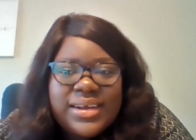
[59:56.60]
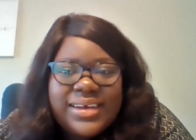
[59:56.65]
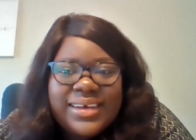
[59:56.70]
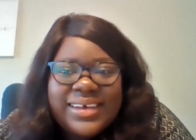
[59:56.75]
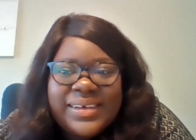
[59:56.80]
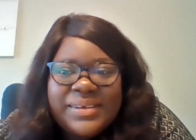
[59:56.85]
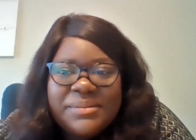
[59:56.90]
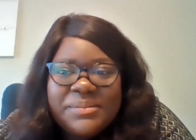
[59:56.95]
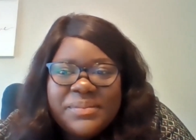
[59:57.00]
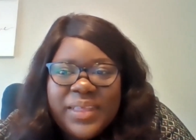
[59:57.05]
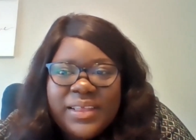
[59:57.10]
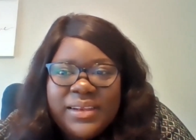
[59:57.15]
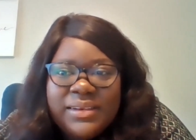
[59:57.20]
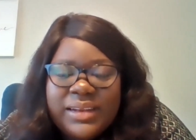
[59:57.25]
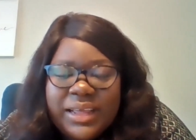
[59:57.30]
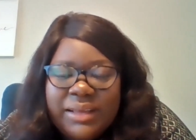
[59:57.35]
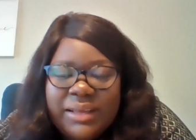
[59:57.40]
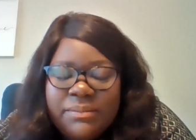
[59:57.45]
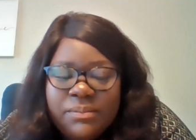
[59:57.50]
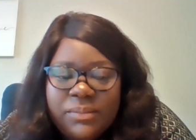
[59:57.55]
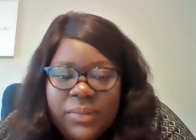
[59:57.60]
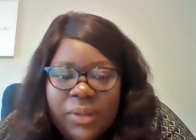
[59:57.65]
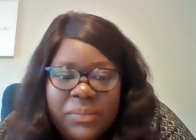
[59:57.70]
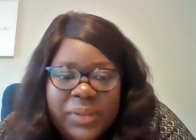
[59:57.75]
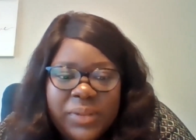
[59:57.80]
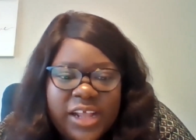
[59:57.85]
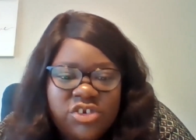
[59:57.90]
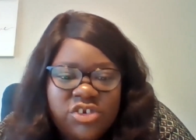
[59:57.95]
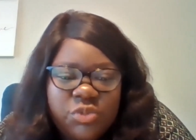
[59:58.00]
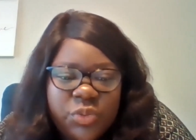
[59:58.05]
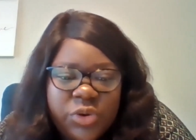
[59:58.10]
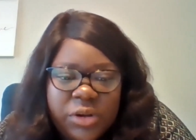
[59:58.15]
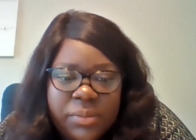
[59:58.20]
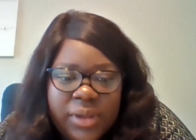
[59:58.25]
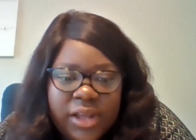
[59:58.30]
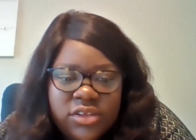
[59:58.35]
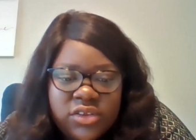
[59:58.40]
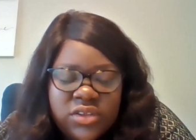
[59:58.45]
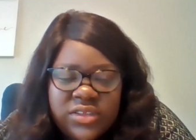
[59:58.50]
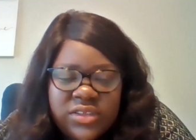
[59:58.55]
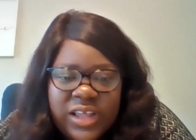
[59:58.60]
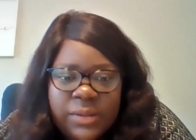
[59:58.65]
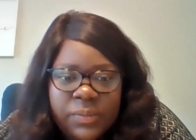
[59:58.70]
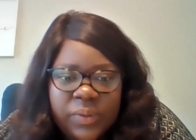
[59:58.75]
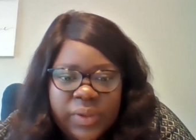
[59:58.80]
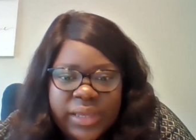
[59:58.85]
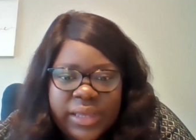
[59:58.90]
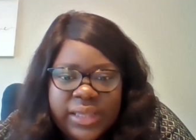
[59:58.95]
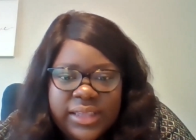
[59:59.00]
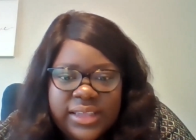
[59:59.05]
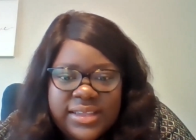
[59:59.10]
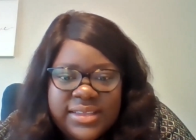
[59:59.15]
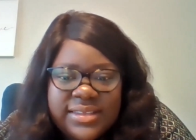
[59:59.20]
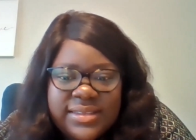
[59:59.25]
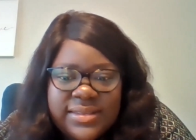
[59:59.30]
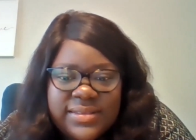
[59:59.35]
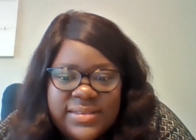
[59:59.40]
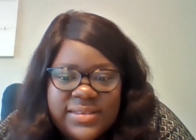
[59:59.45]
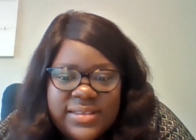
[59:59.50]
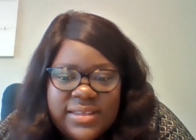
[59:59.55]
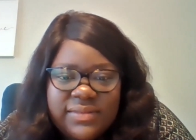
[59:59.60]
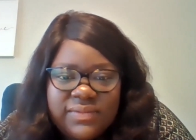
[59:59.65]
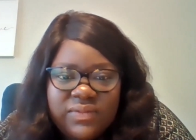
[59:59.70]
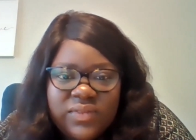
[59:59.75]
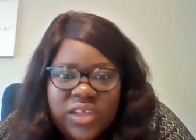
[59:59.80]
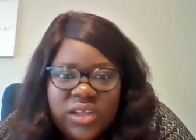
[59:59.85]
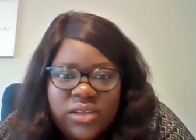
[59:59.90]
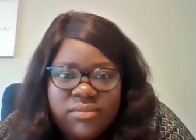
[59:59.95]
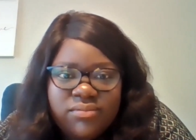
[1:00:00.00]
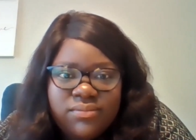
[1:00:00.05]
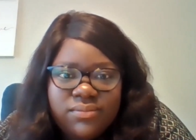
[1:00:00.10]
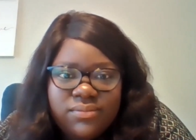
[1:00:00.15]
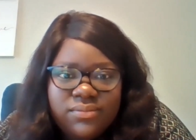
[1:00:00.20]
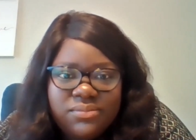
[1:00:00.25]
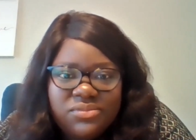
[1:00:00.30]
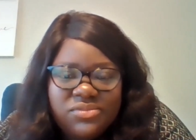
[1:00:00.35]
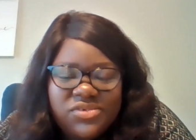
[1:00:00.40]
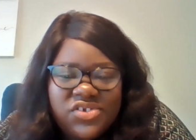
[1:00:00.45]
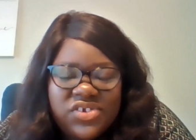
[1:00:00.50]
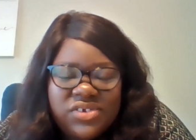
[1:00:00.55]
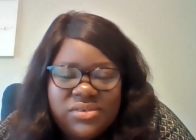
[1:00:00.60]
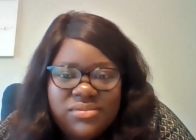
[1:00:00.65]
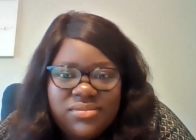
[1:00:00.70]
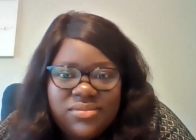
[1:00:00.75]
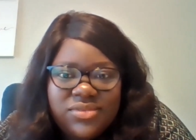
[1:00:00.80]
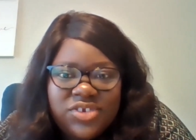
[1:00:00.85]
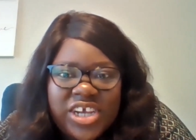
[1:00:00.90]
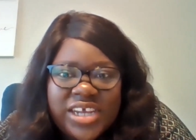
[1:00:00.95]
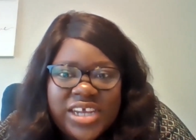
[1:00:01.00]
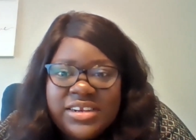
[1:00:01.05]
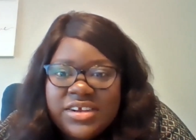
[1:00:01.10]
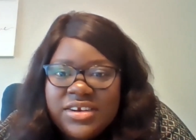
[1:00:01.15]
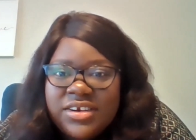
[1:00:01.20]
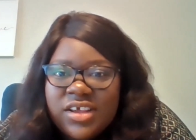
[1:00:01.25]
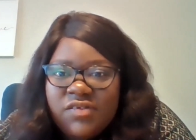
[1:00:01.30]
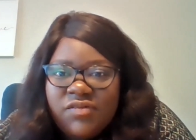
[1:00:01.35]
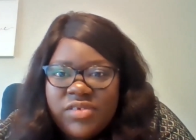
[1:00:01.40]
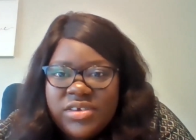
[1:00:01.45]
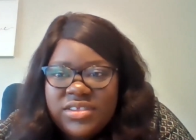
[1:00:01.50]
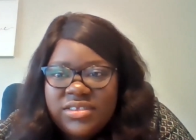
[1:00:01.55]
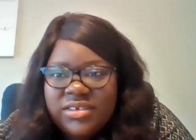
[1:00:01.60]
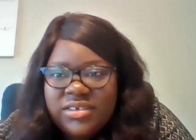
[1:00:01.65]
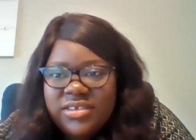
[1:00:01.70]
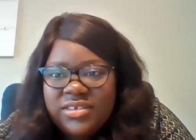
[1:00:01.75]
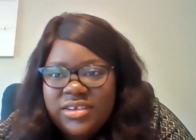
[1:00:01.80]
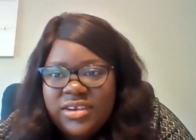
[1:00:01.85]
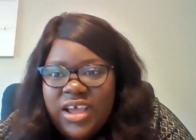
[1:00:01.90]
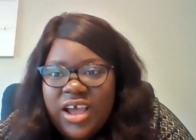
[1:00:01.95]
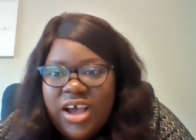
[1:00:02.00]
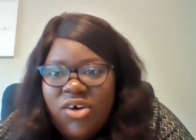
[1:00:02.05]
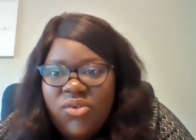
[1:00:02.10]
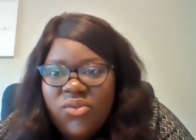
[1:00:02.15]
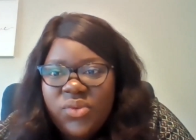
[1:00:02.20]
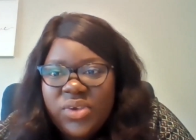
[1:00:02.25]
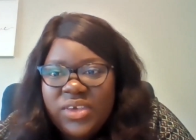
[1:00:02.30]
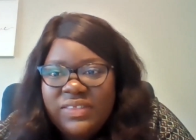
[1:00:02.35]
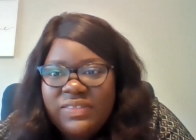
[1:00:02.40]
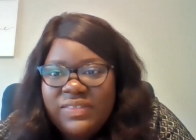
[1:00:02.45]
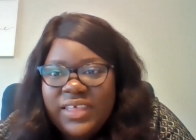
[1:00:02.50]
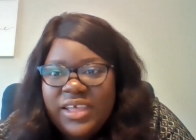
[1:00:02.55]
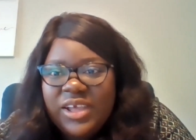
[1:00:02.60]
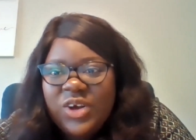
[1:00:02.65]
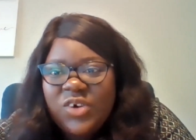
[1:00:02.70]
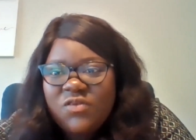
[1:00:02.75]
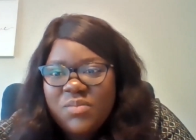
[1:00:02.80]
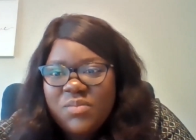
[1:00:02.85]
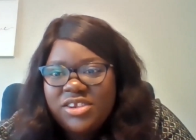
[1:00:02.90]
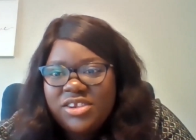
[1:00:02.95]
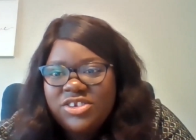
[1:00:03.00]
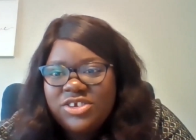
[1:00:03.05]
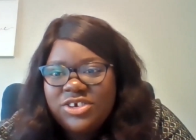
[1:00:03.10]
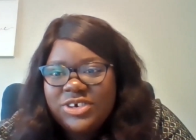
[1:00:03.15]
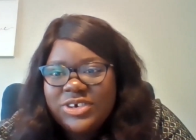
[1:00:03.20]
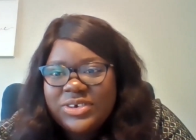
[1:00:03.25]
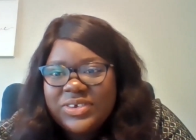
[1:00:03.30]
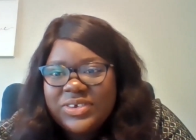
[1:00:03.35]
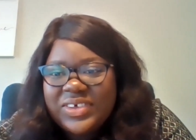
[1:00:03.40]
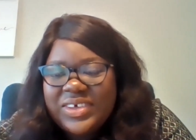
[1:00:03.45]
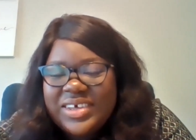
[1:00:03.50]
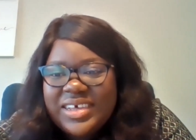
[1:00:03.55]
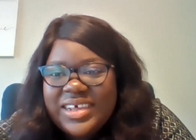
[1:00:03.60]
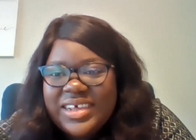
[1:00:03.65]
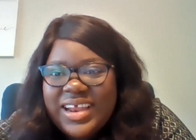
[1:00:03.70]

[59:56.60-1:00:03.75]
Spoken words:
and I'm glad you brought it back to Zambia, is the gender differences and how we think of mental